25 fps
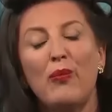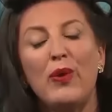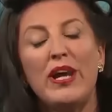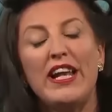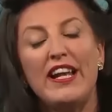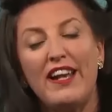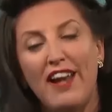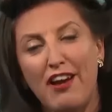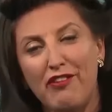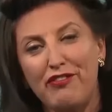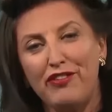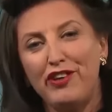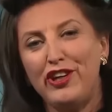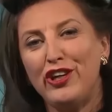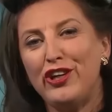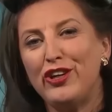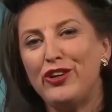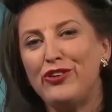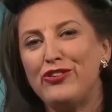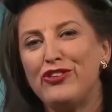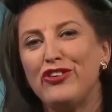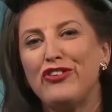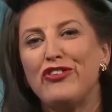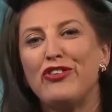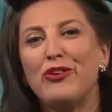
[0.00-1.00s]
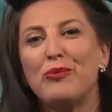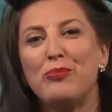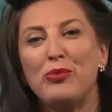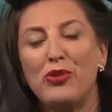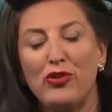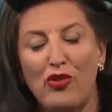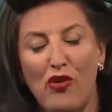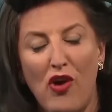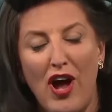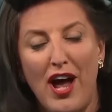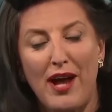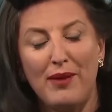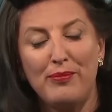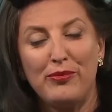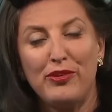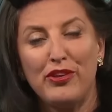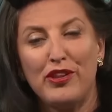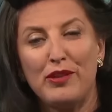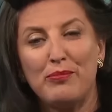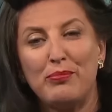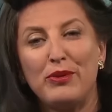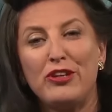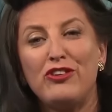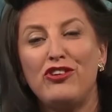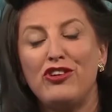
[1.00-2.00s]
We'd love you to subscribe to
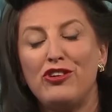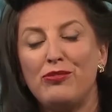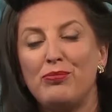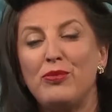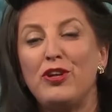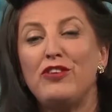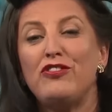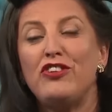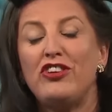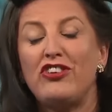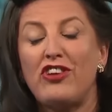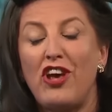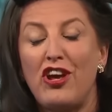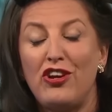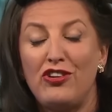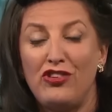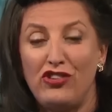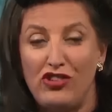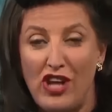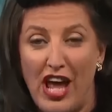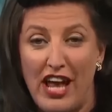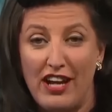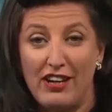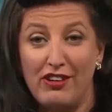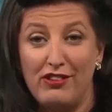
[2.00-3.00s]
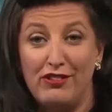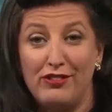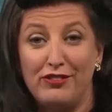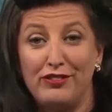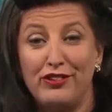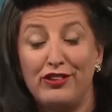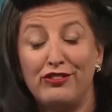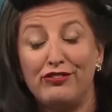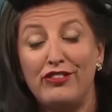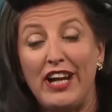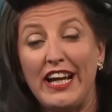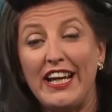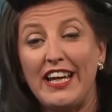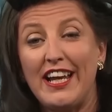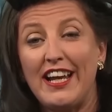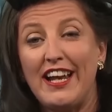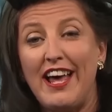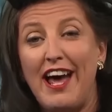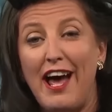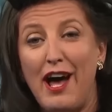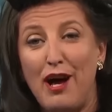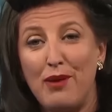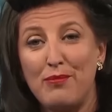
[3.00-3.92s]
the British Movietone channel for regular